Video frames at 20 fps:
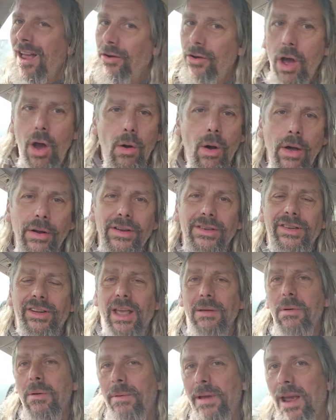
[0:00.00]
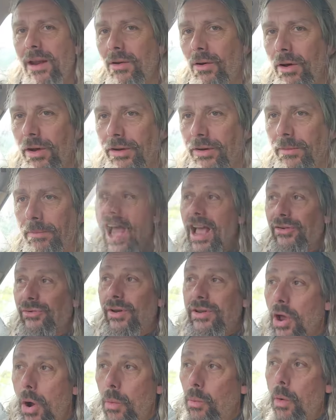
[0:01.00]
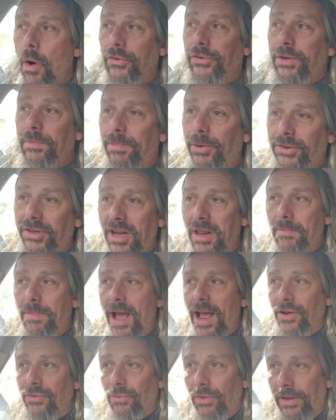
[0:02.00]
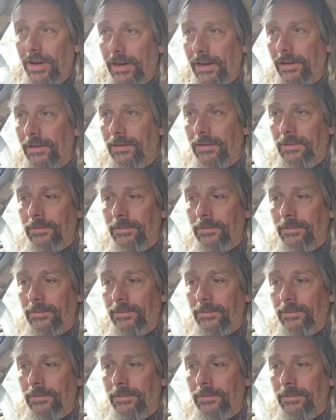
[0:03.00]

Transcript: No, honestly, I'm a bit annoyed. I actually don't want to put any petrol in it.